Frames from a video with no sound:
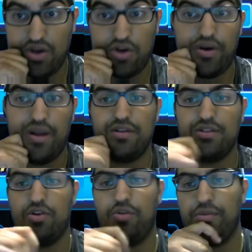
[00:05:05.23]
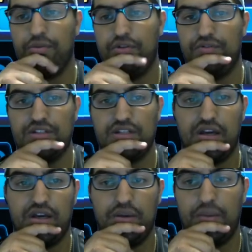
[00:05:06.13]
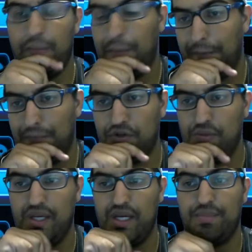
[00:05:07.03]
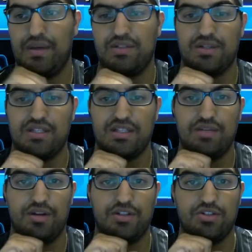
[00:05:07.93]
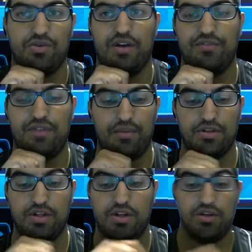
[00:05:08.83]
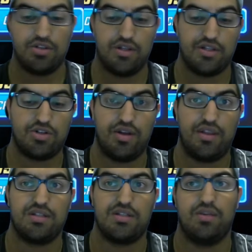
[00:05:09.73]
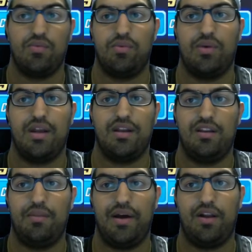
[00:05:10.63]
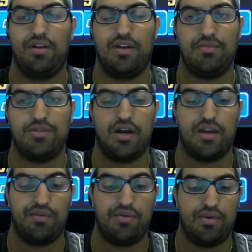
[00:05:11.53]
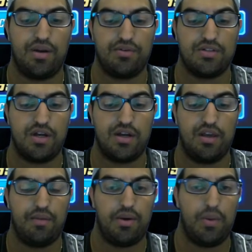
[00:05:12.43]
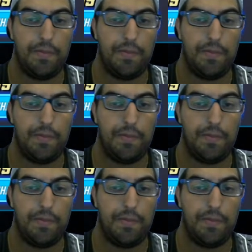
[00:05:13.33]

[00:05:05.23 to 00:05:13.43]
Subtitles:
Alright, so I hope the Minerva's too big and makes the rest of the team not do enough damage. So let's try this, and when we get into the battle, I'll keep talking about what I was talking about.